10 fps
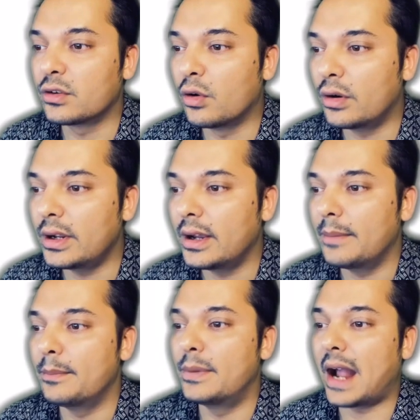code,
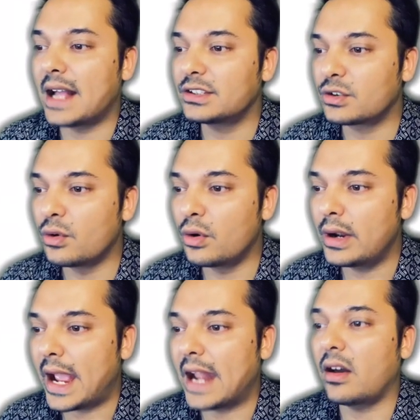branch
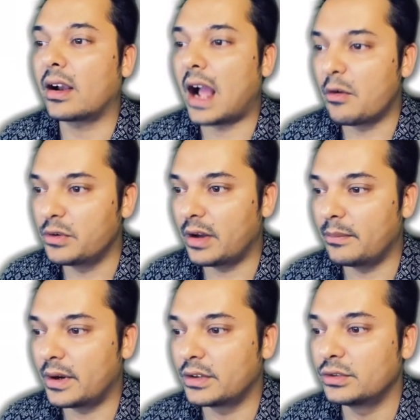code and account
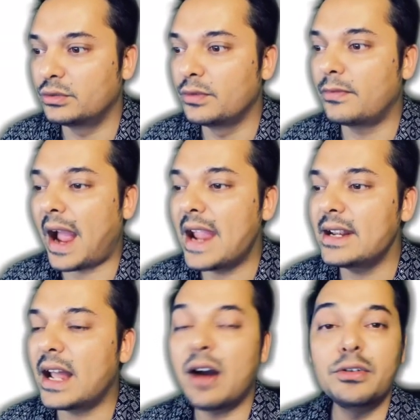number to
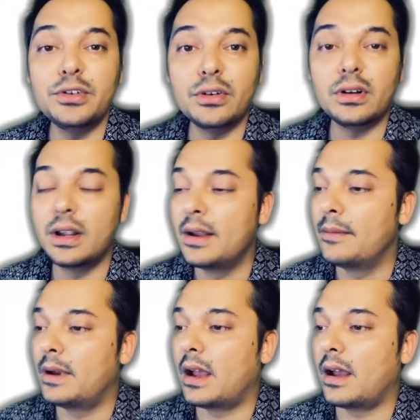find out your
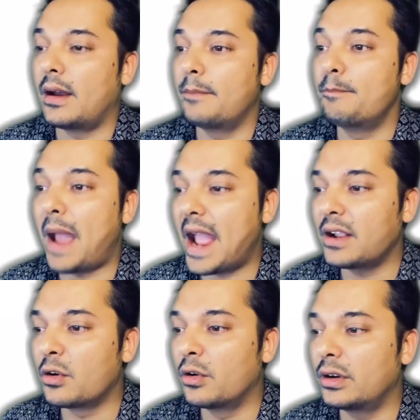uh,
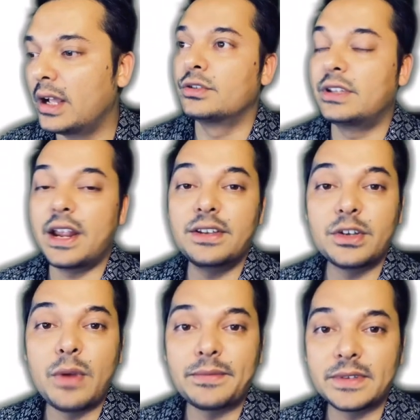bank code. So there is
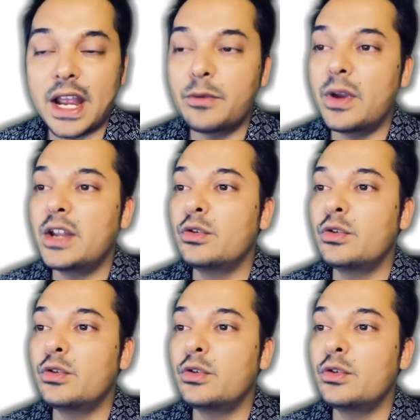a website where